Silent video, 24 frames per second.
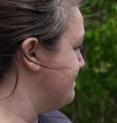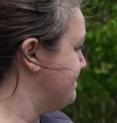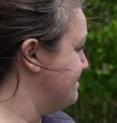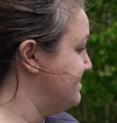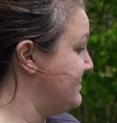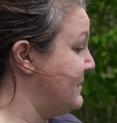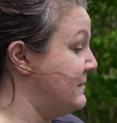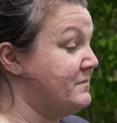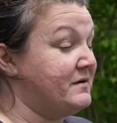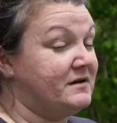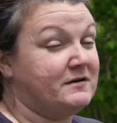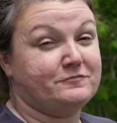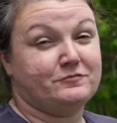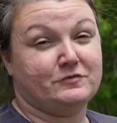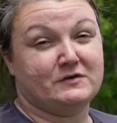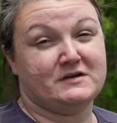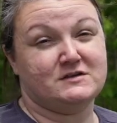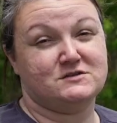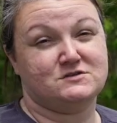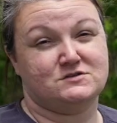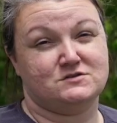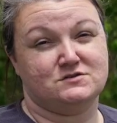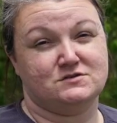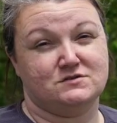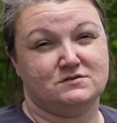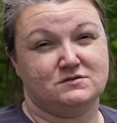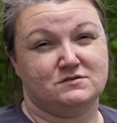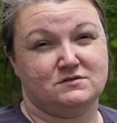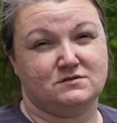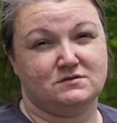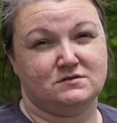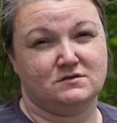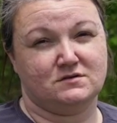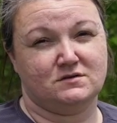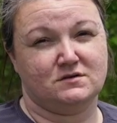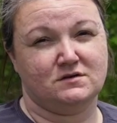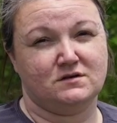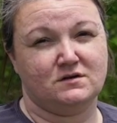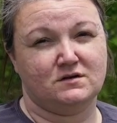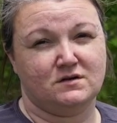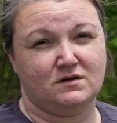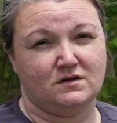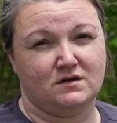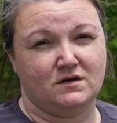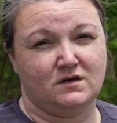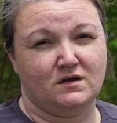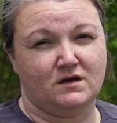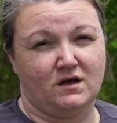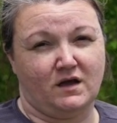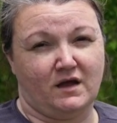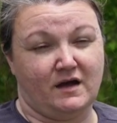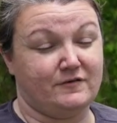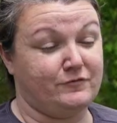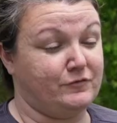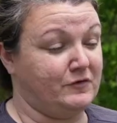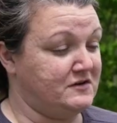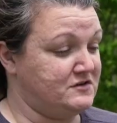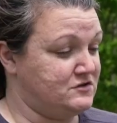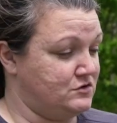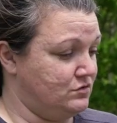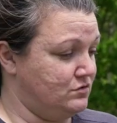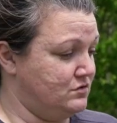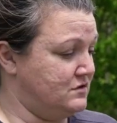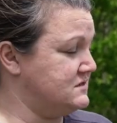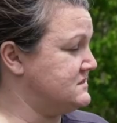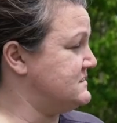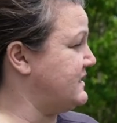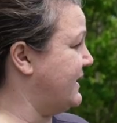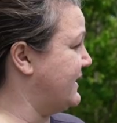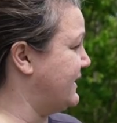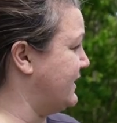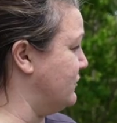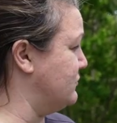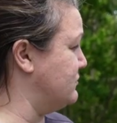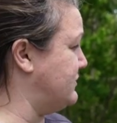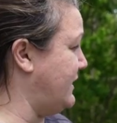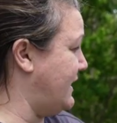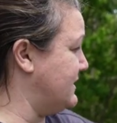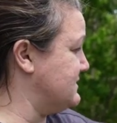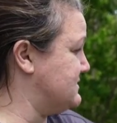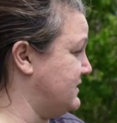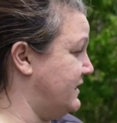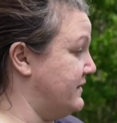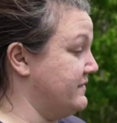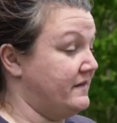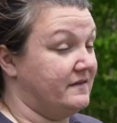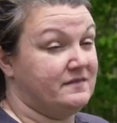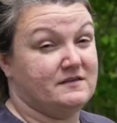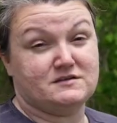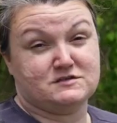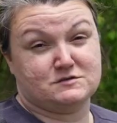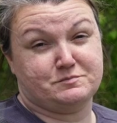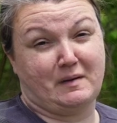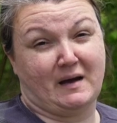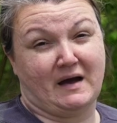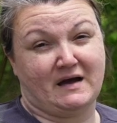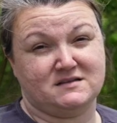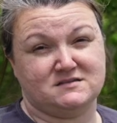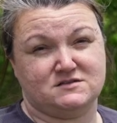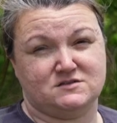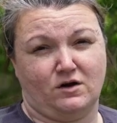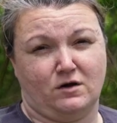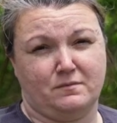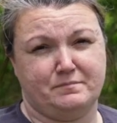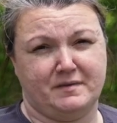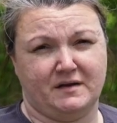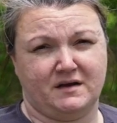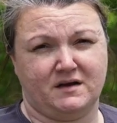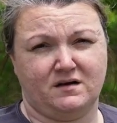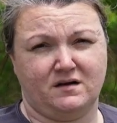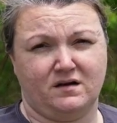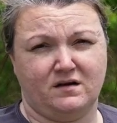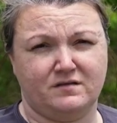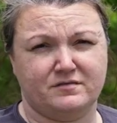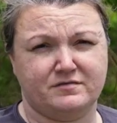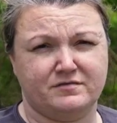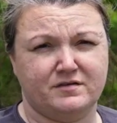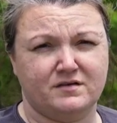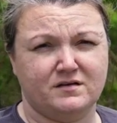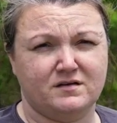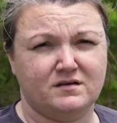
facing the side yard kind of. If we do the deck out that side, then this pad's not big enough.